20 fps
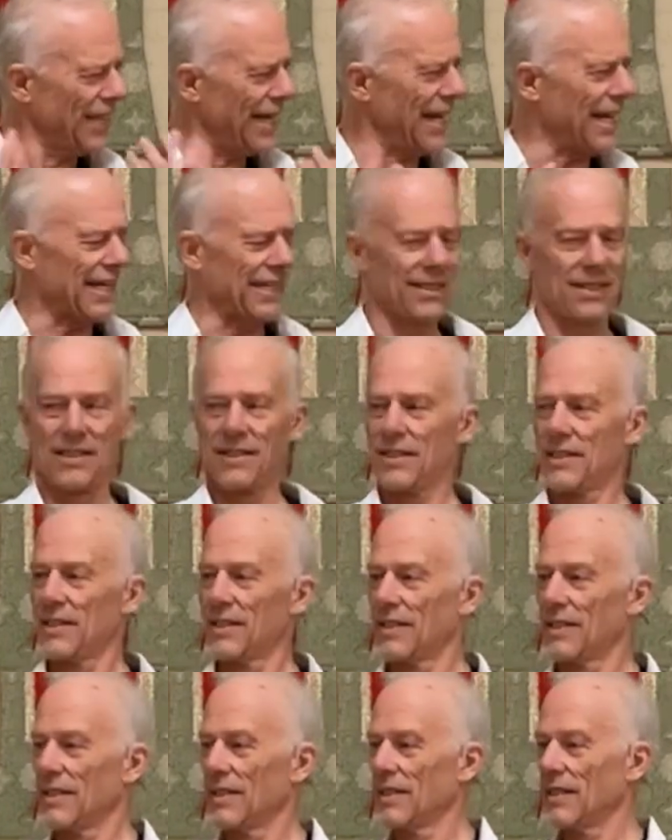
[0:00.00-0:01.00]
that.
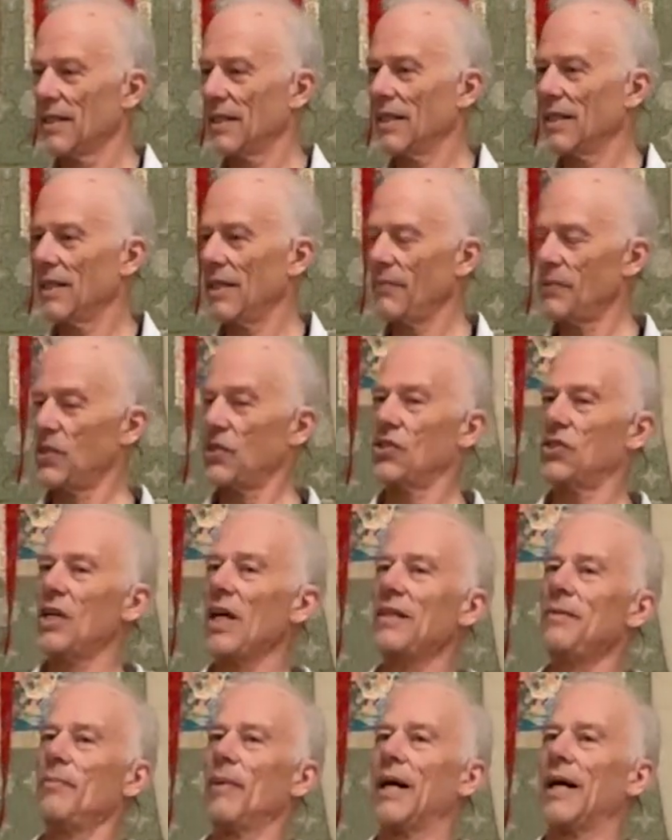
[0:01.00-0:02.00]
I was
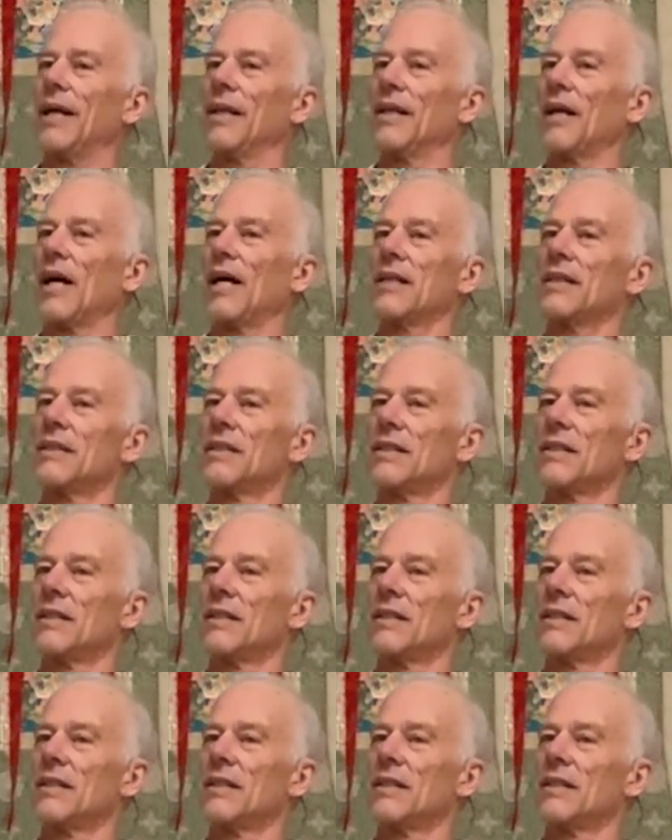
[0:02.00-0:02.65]
stunned by that.